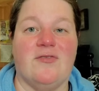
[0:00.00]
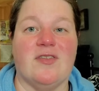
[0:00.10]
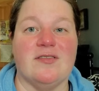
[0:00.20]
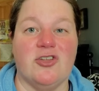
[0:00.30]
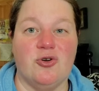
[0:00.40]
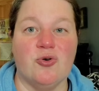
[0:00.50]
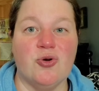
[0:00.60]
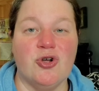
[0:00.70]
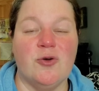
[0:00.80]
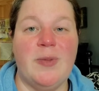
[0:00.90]
of this little
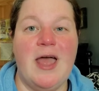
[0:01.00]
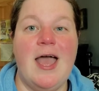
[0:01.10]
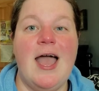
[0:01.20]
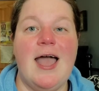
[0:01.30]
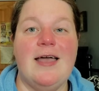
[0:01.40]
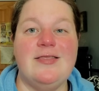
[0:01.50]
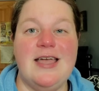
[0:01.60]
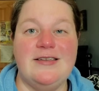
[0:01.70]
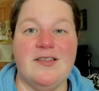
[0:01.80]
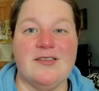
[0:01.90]
group, and
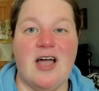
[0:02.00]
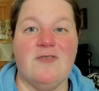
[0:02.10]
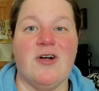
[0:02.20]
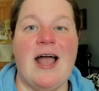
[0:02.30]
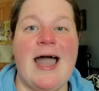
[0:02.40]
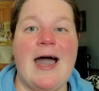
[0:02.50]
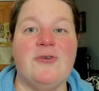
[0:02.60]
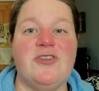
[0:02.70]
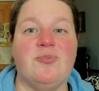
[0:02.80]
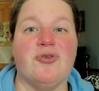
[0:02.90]
they discover
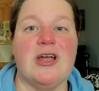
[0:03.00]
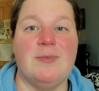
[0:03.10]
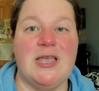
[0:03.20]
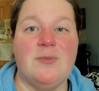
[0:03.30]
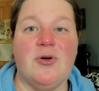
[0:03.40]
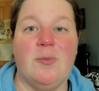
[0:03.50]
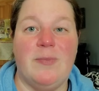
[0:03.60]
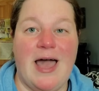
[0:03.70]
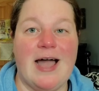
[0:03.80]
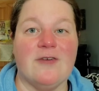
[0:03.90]
how to bring people
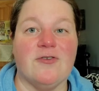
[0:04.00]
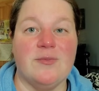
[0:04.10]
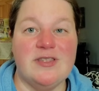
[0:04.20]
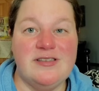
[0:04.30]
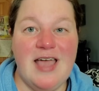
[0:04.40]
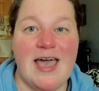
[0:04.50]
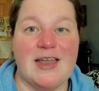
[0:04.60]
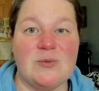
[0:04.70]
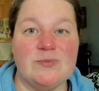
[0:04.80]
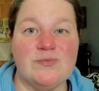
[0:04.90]
back from the
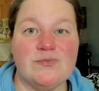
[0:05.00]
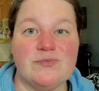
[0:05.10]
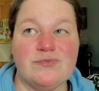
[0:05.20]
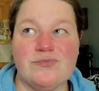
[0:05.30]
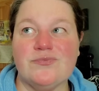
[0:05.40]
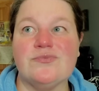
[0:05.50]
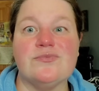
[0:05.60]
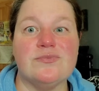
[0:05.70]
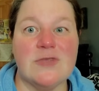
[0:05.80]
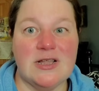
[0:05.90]
dead.
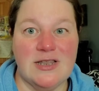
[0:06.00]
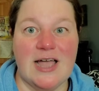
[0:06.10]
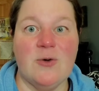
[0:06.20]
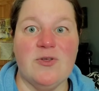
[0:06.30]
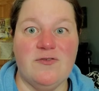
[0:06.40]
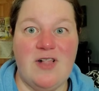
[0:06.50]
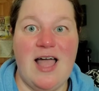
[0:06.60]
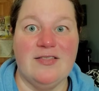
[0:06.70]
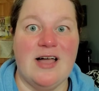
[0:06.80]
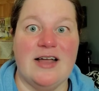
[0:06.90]
Like with
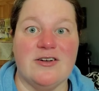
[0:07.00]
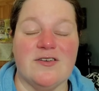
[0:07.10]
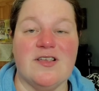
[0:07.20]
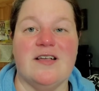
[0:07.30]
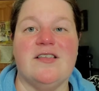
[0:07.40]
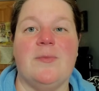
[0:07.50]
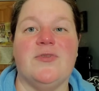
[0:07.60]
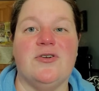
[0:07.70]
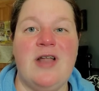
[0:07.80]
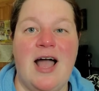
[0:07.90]
flatliners, except
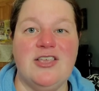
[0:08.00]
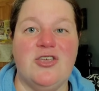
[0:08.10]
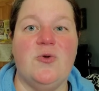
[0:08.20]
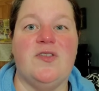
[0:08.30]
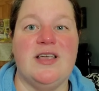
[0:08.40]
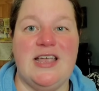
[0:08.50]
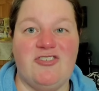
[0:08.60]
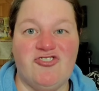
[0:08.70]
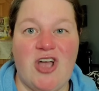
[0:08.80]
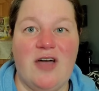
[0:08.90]
they're not using
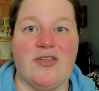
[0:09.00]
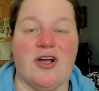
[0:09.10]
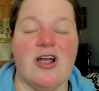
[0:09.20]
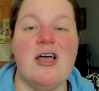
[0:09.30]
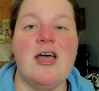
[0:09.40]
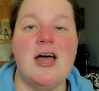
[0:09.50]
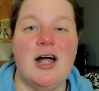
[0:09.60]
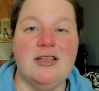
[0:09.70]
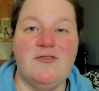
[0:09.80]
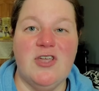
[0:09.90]
each other.
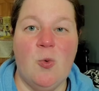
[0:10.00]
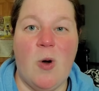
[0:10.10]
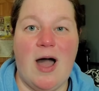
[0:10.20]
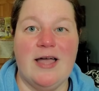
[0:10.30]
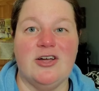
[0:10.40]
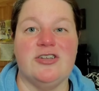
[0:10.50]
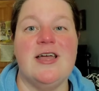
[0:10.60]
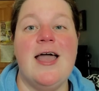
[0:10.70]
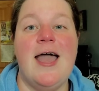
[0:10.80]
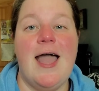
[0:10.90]
Olivia Wilde
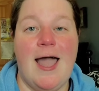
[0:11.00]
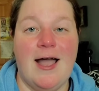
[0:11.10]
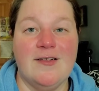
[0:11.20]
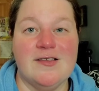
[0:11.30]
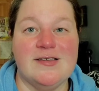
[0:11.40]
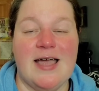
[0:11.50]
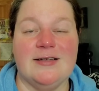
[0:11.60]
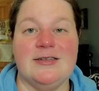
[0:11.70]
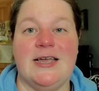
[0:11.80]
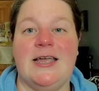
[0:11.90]

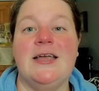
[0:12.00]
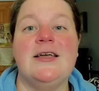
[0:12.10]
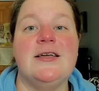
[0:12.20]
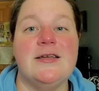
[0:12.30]
accidentally